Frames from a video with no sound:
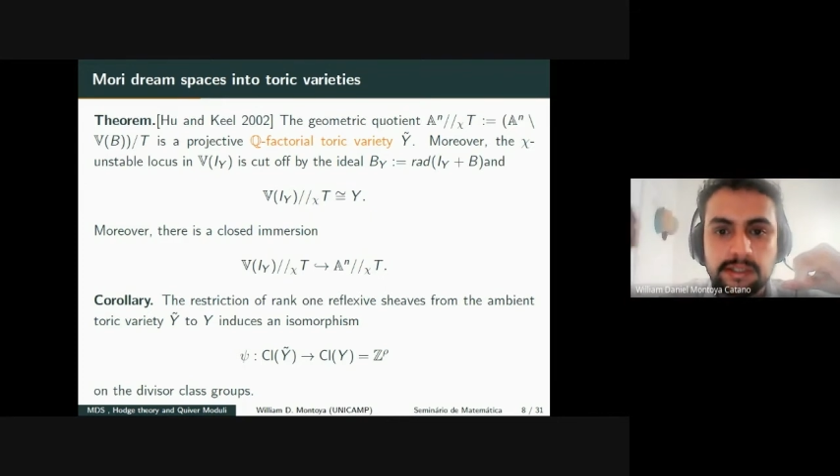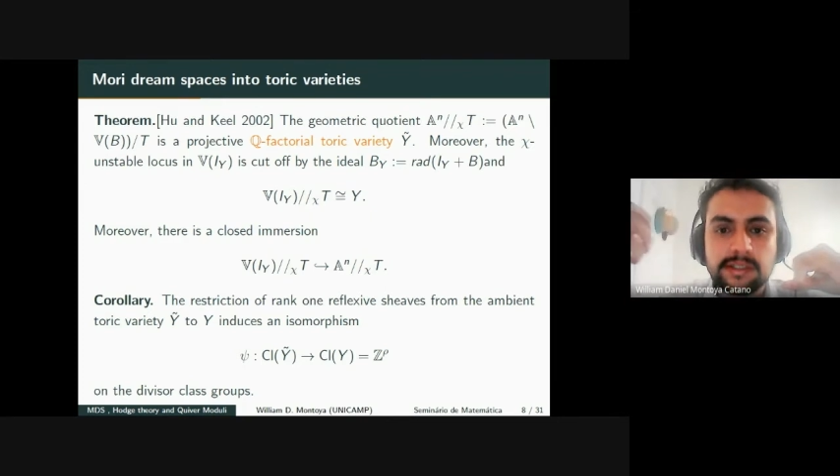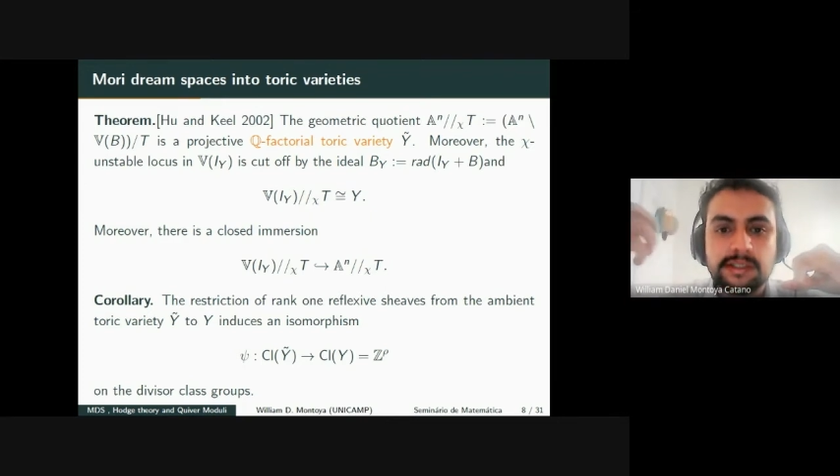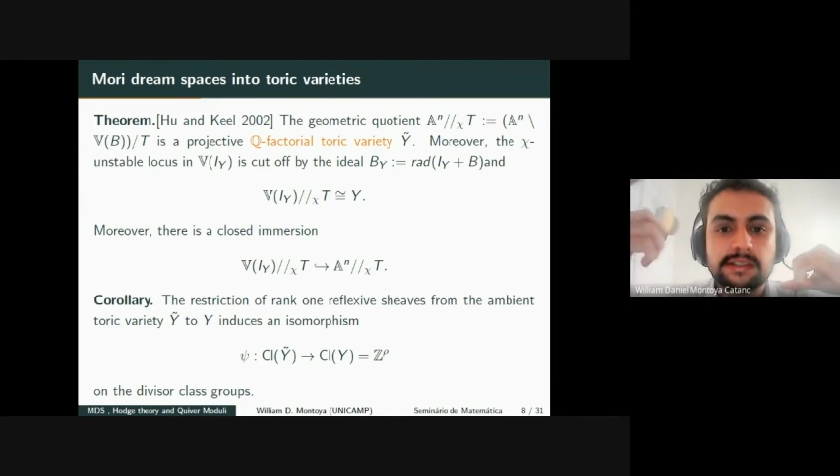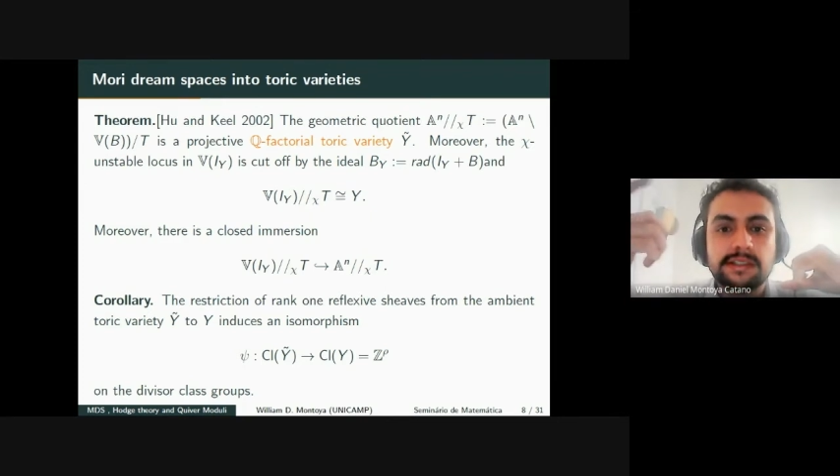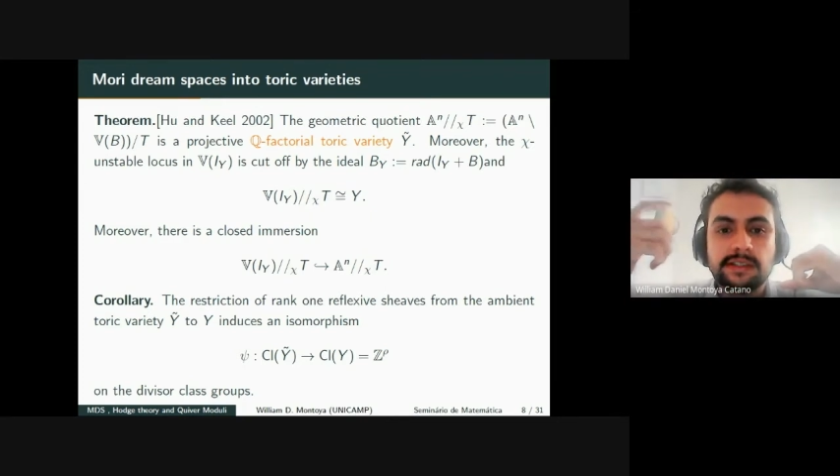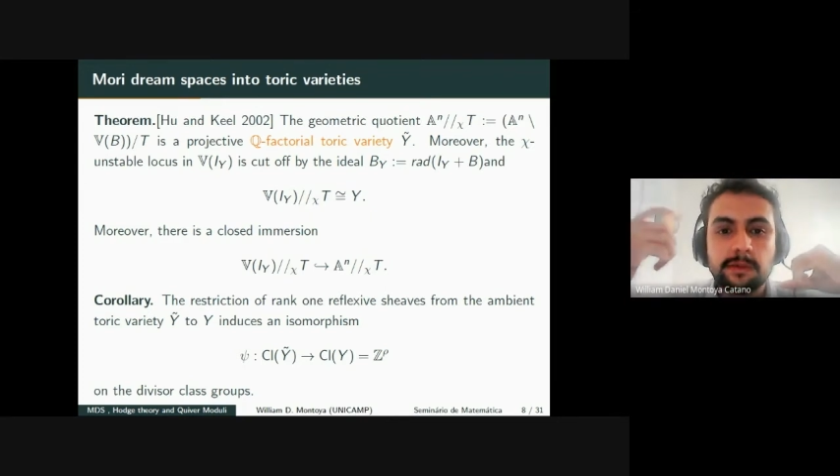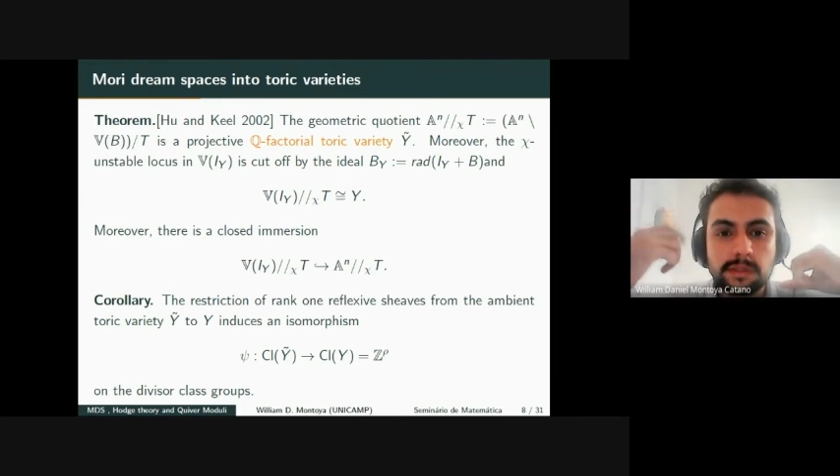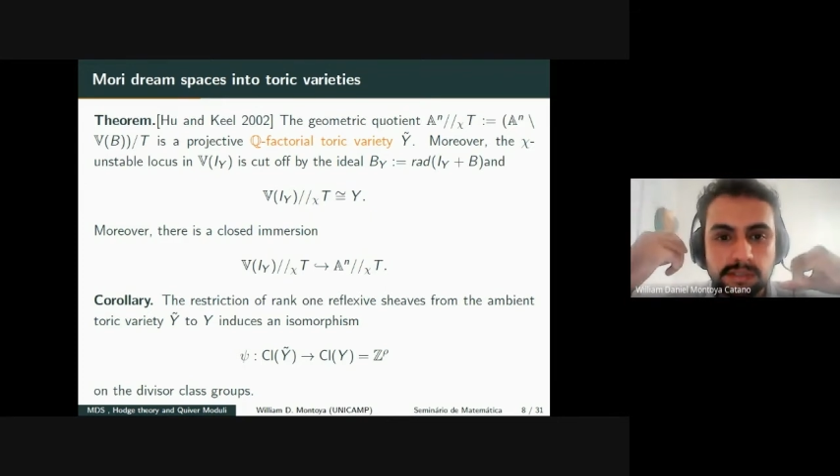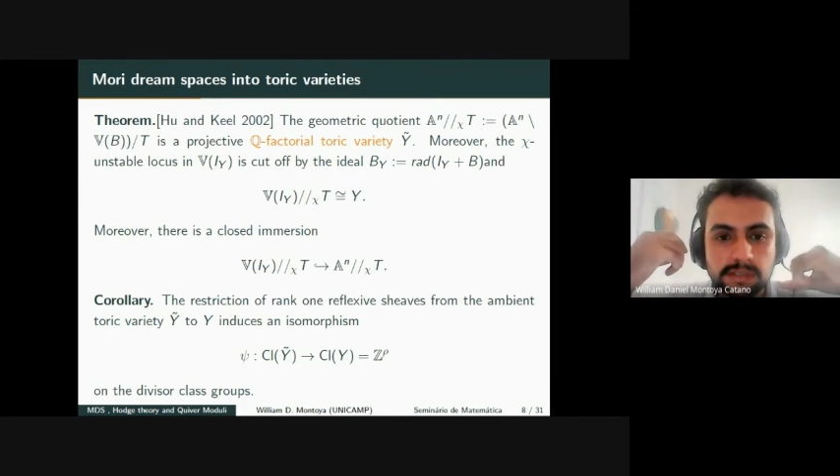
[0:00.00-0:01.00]
it's the
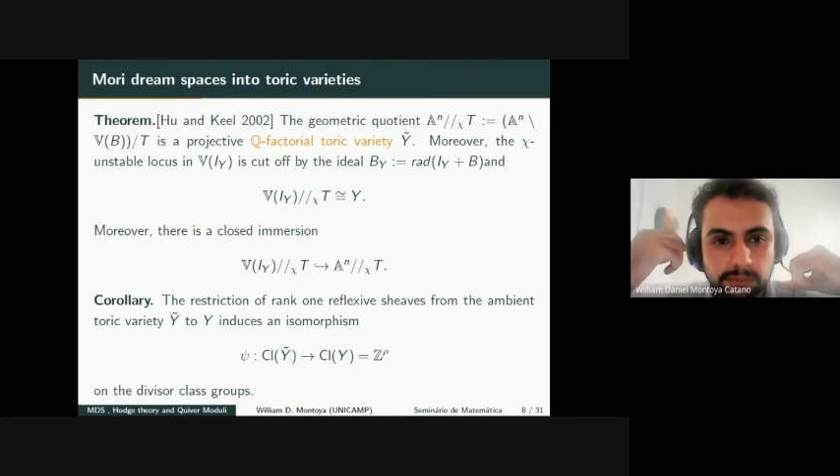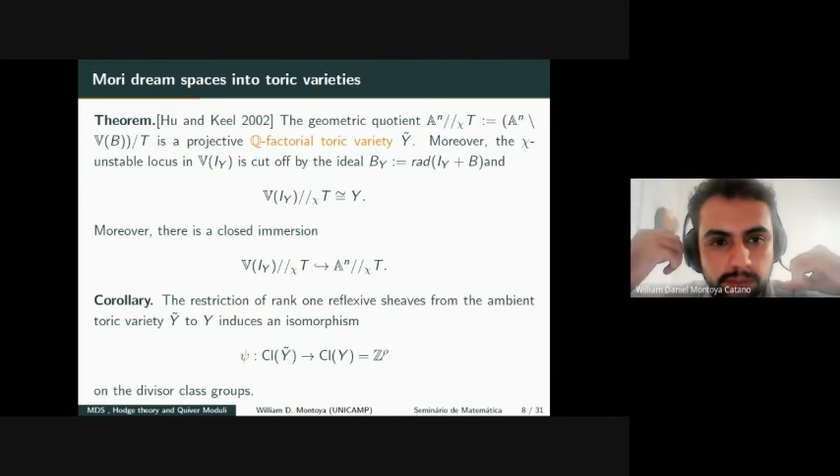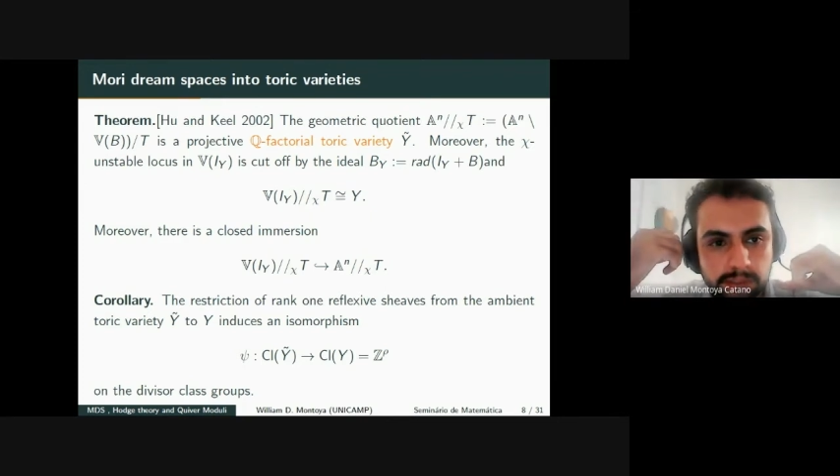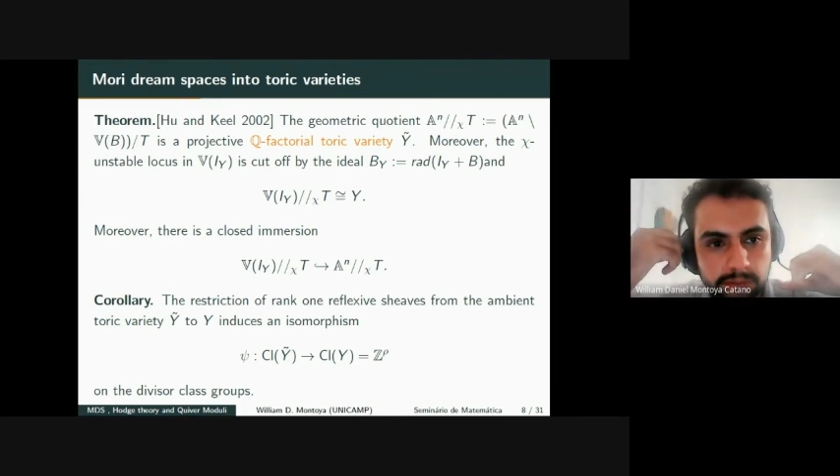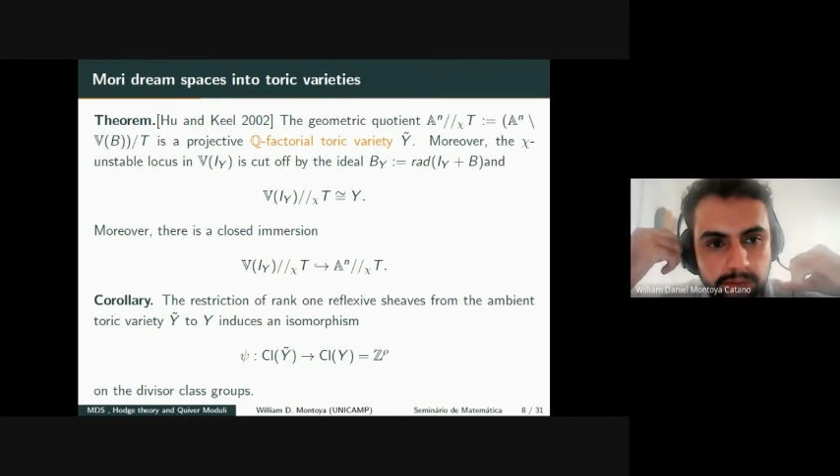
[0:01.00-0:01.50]
ones like you are.